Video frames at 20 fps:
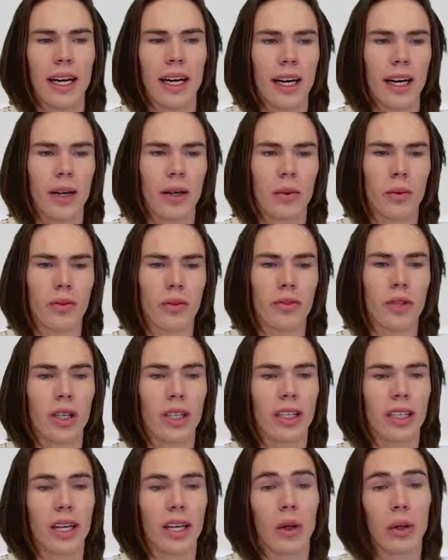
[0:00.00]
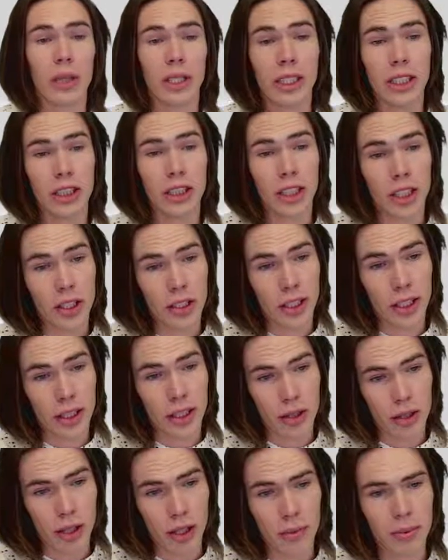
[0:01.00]
We've got our lead
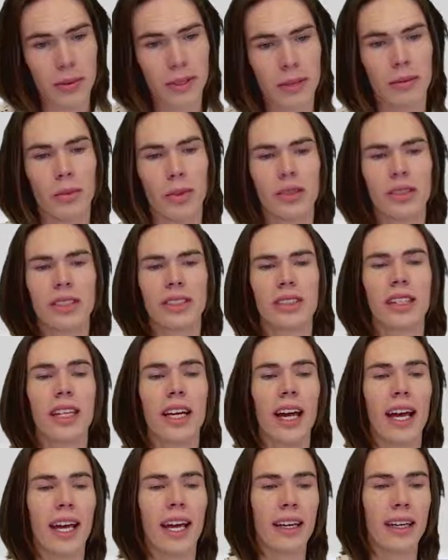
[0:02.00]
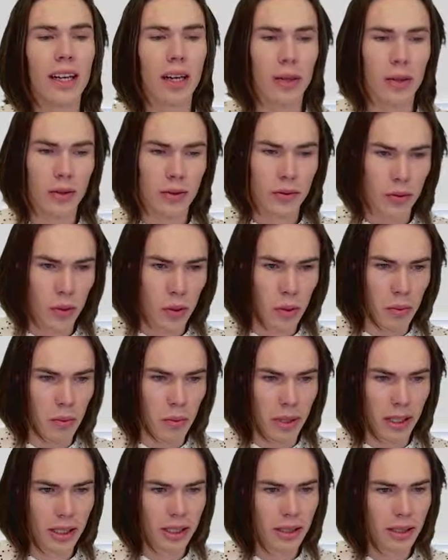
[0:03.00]
generation opt-in monster and our form
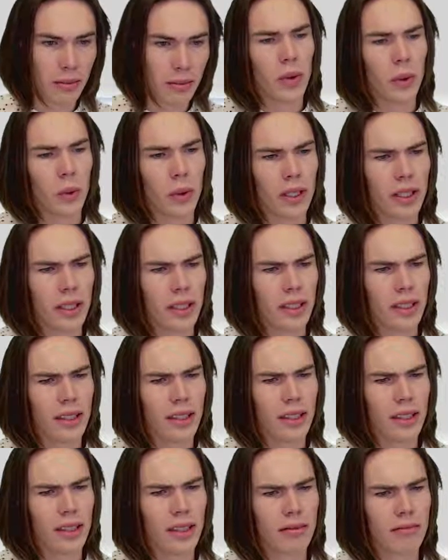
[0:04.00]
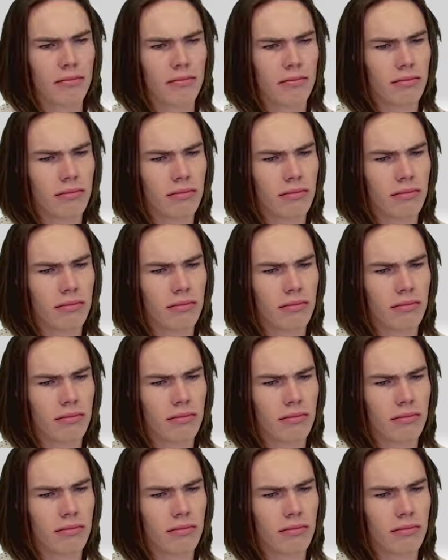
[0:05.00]
builder. We